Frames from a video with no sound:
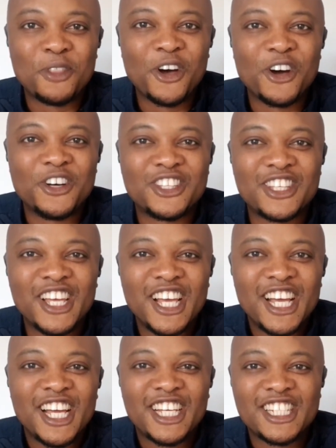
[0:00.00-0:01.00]
north.
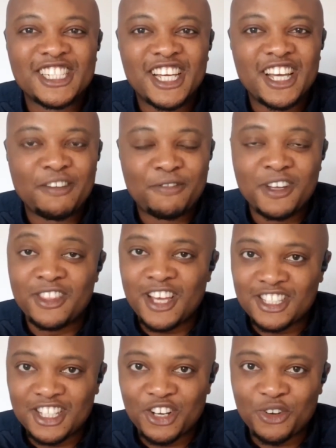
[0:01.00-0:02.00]
He's a
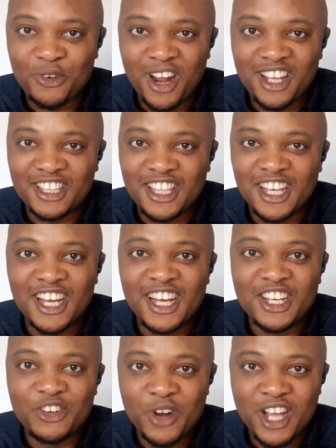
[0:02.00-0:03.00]
fantastic writer.
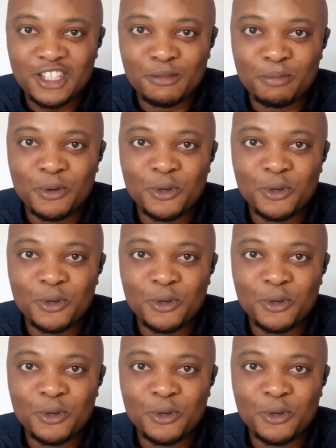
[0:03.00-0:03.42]
He writes